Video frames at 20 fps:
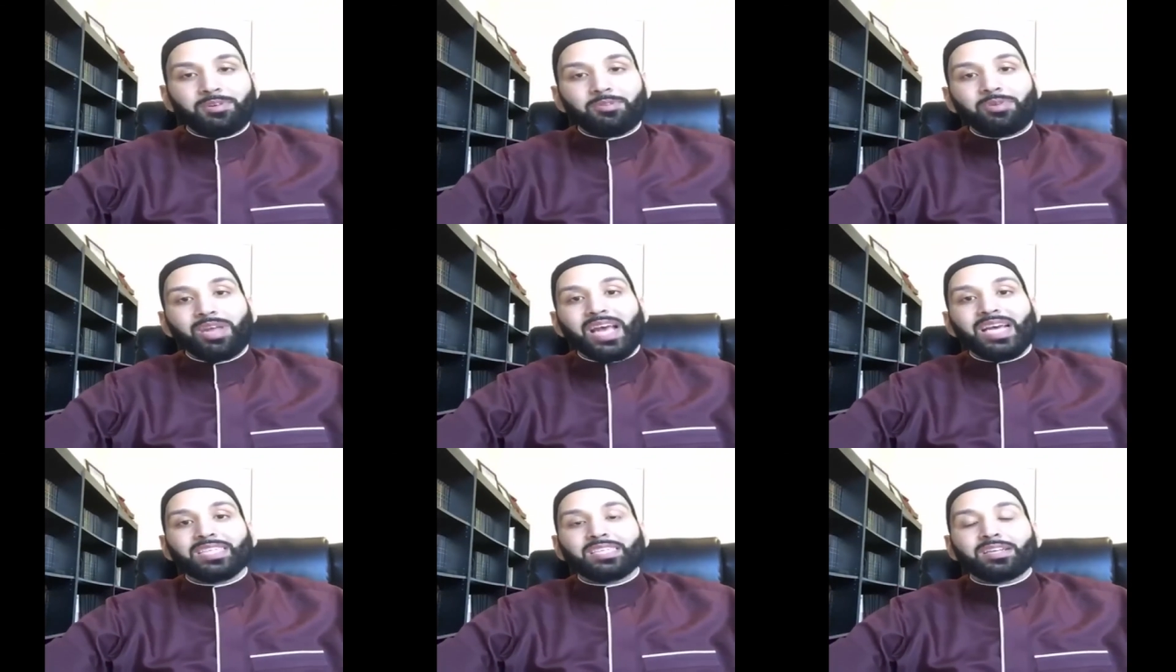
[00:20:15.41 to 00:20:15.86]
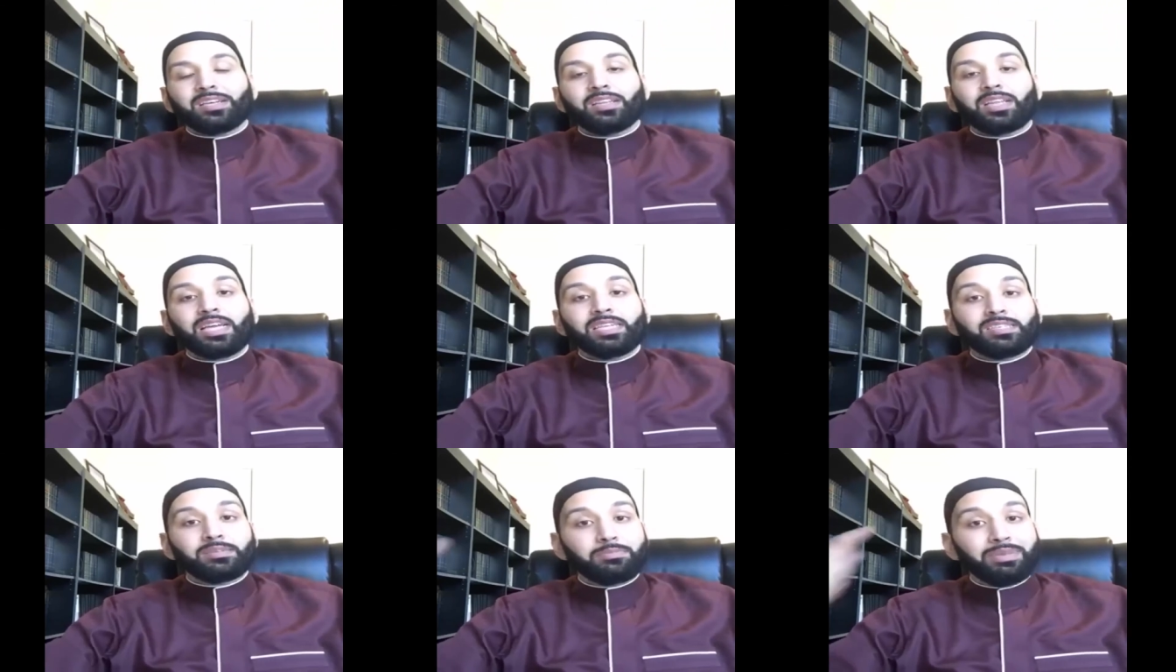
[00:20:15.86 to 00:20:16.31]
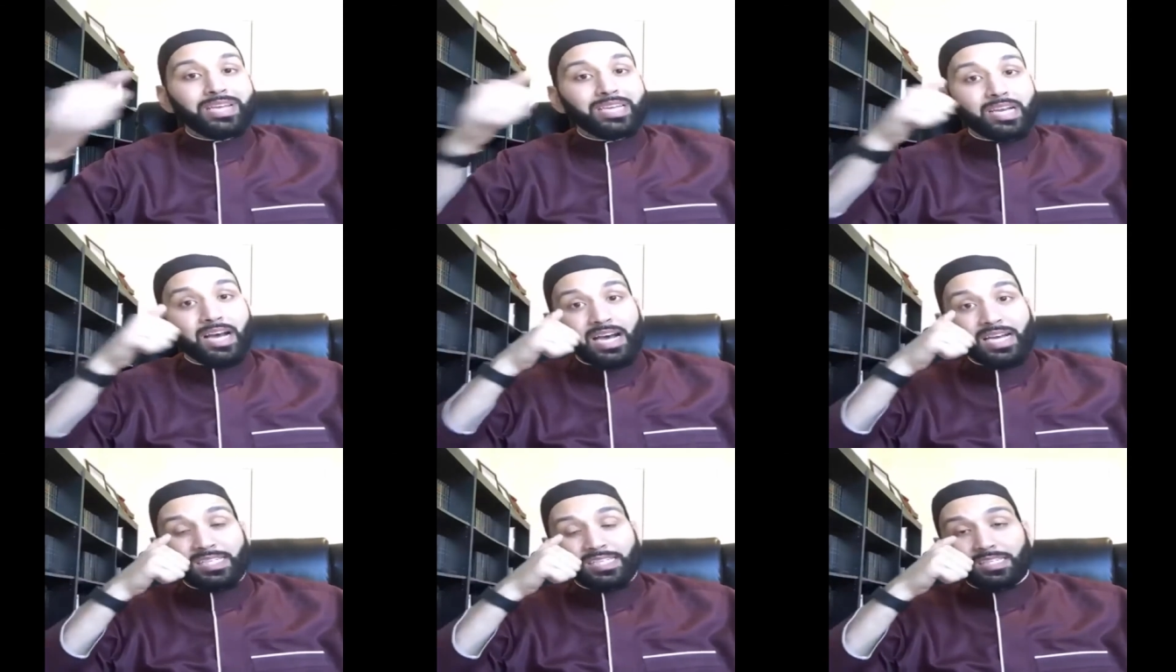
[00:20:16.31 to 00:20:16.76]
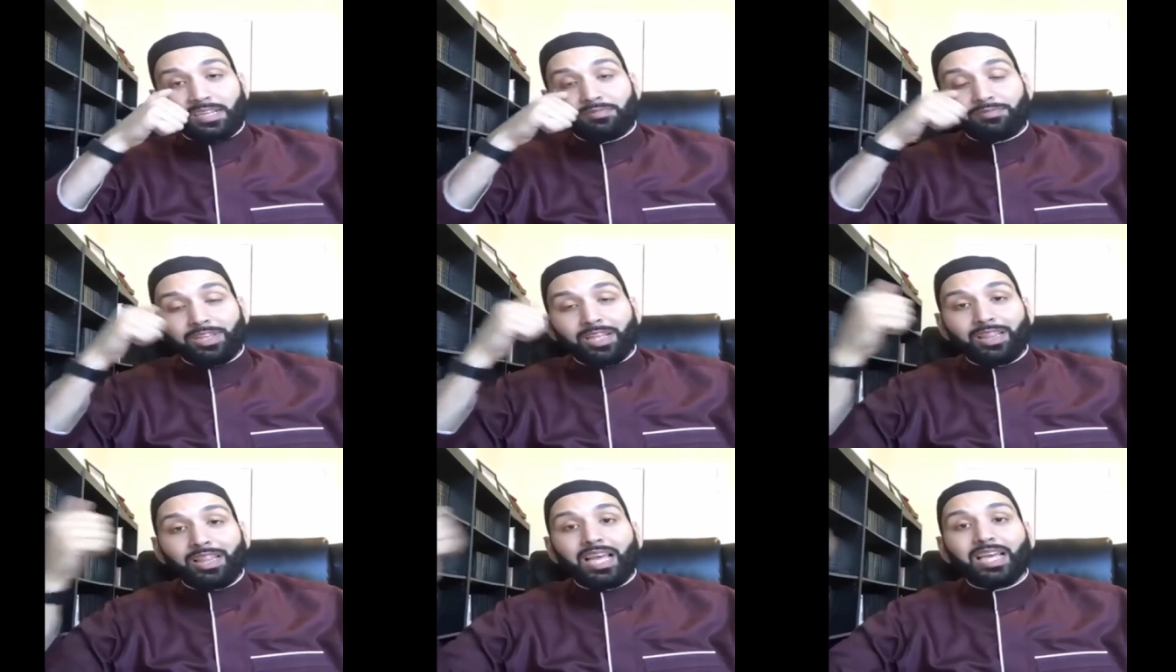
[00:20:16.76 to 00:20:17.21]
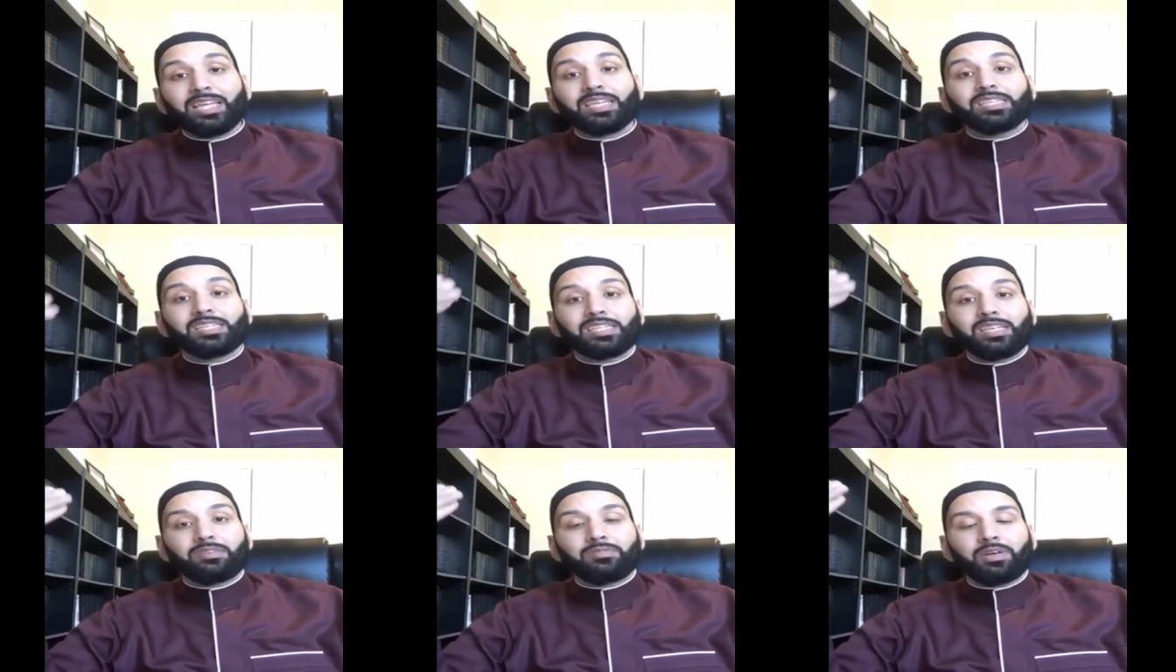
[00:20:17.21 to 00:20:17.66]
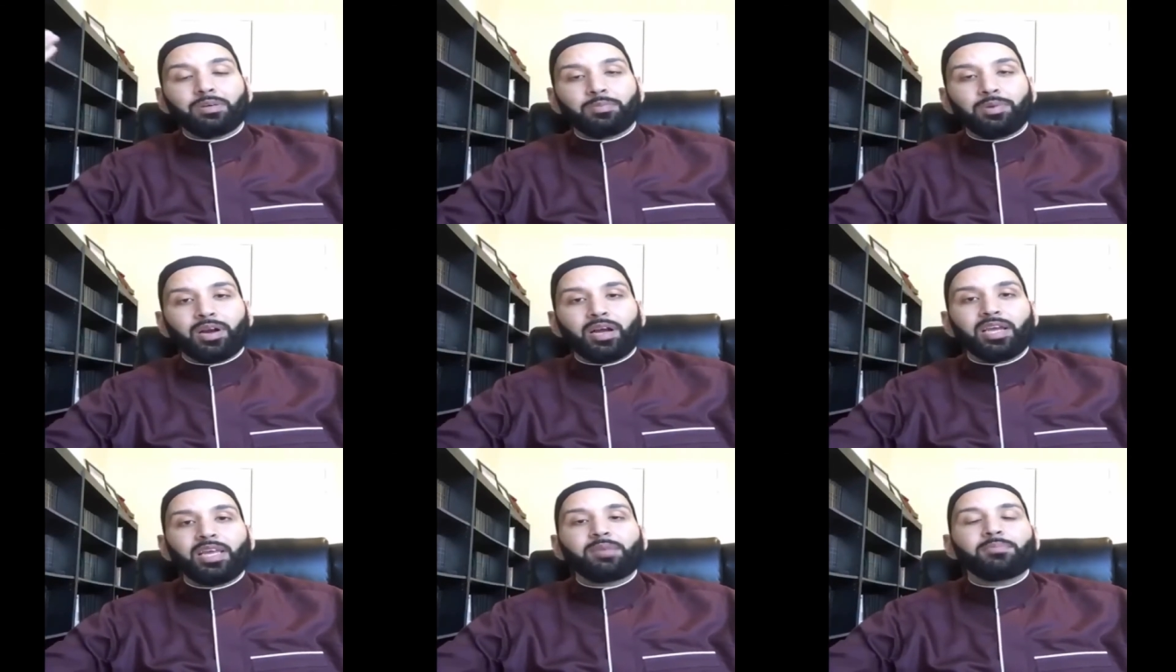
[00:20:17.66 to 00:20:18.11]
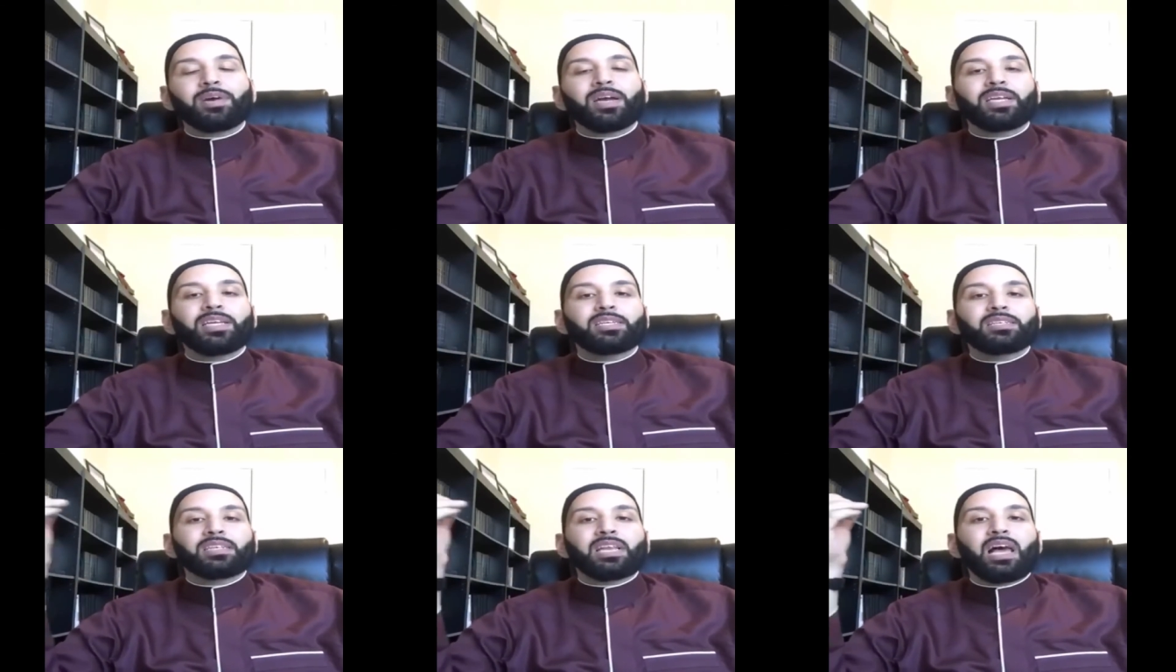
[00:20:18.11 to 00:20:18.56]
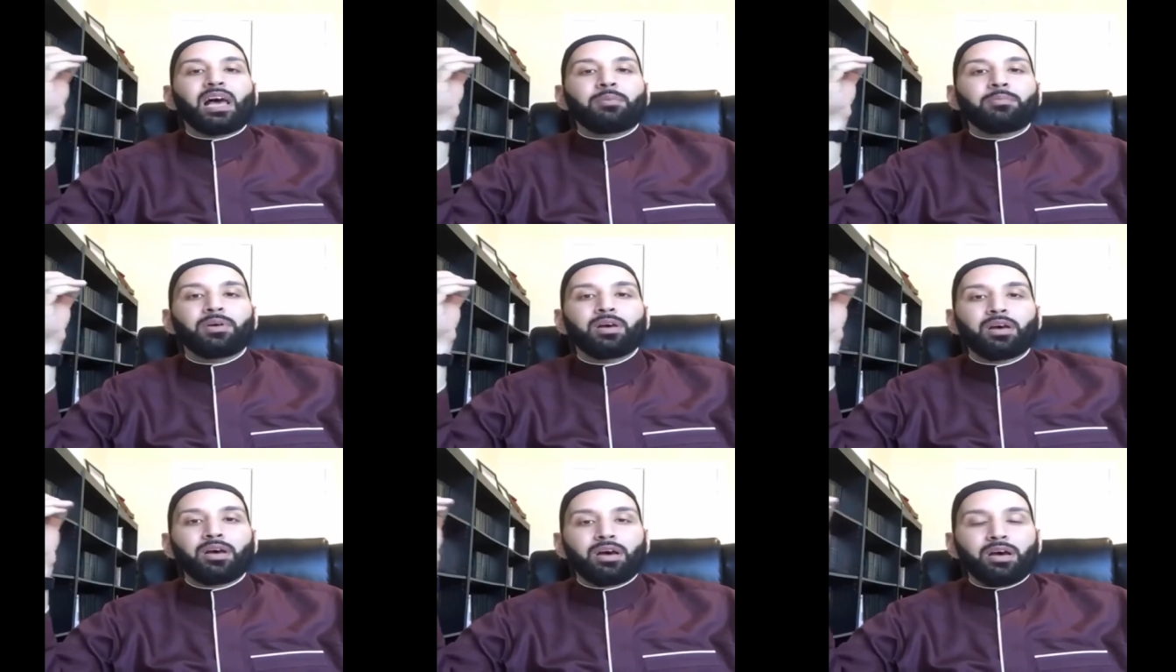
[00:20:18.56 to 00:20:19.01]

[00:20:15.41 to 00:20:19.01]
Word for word: And we ask Allah to make us of the legacy of Ibrahim alayhi salam,